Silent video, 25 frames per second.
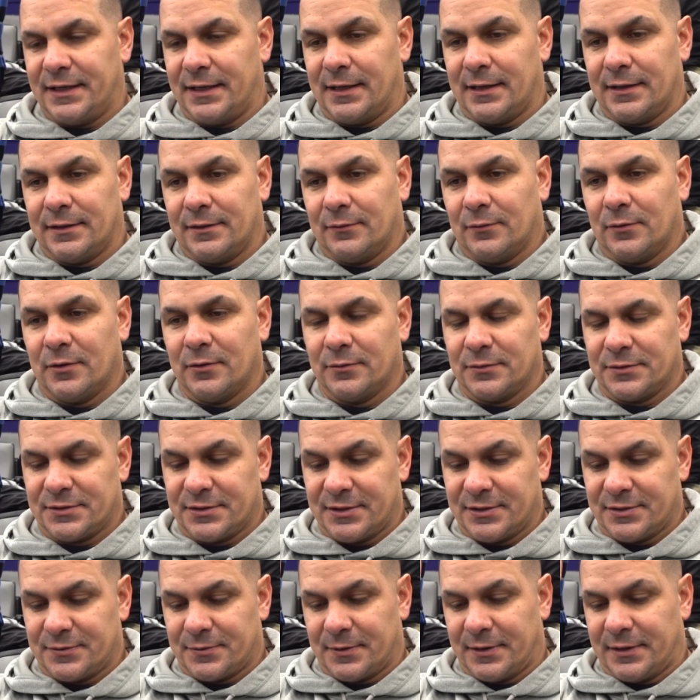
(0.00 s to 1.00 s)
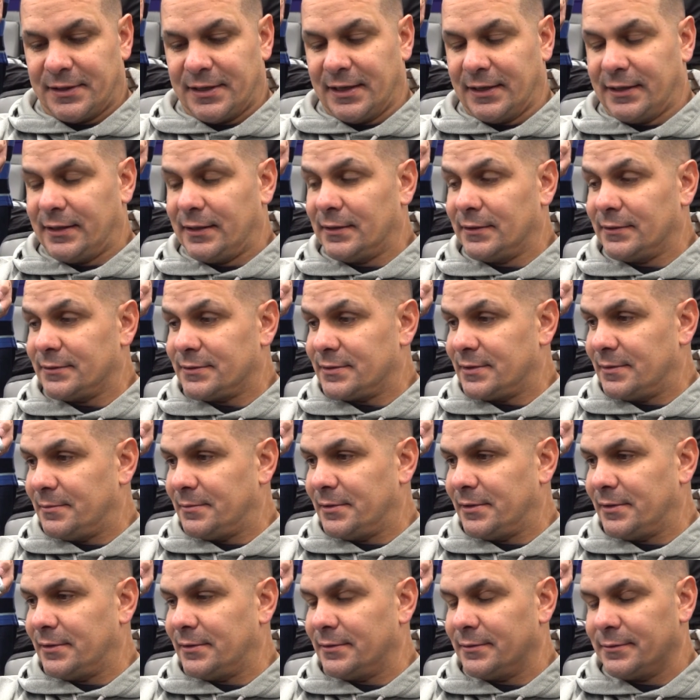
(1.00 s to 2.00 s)
Yeah, the one was just ridiculous. I
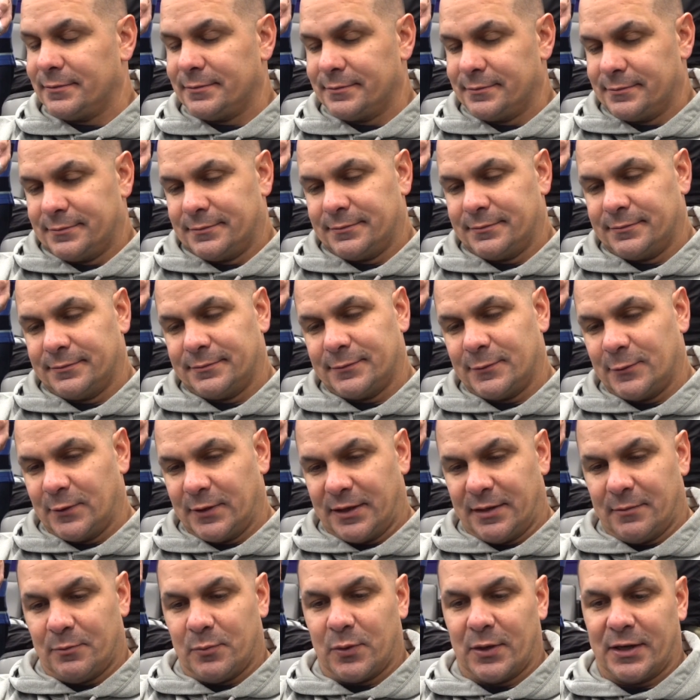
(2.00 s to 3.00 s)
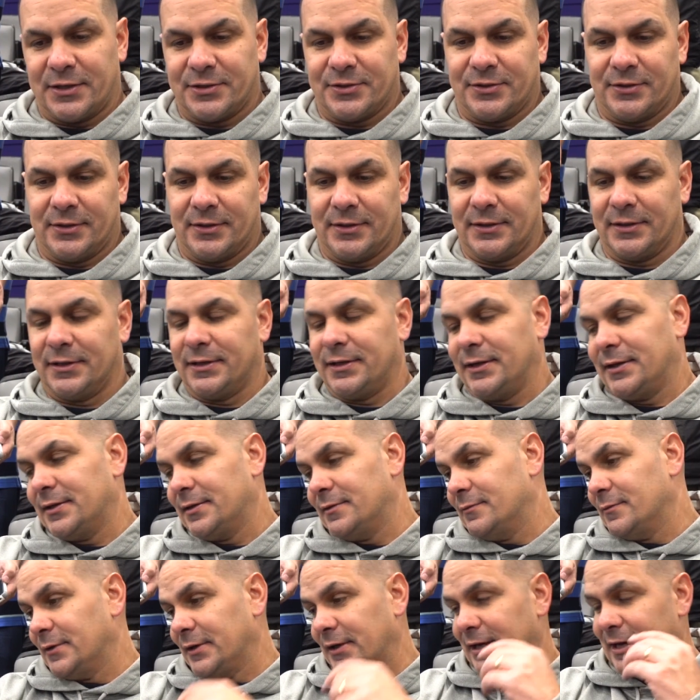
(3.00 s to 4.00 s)
mean, we get pressure on the
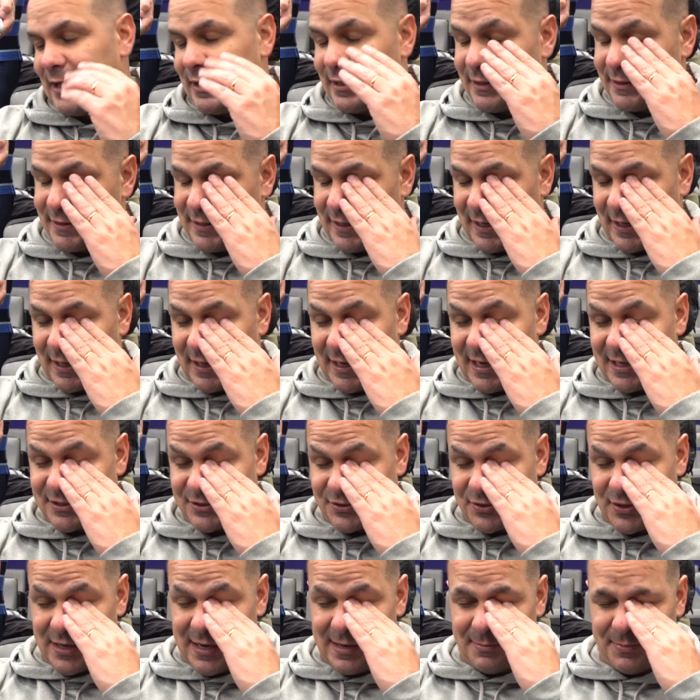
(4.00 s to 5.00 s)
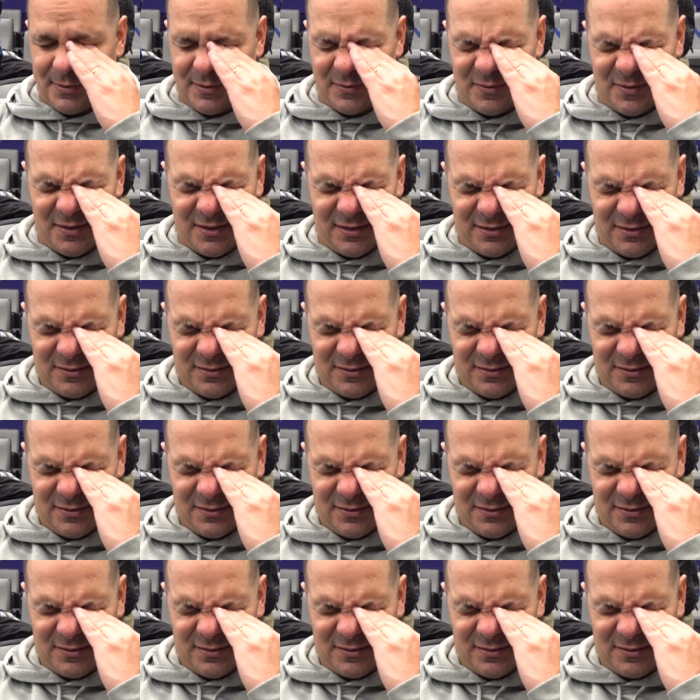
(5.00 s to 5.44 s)
kid. And we got 10 guys dropping.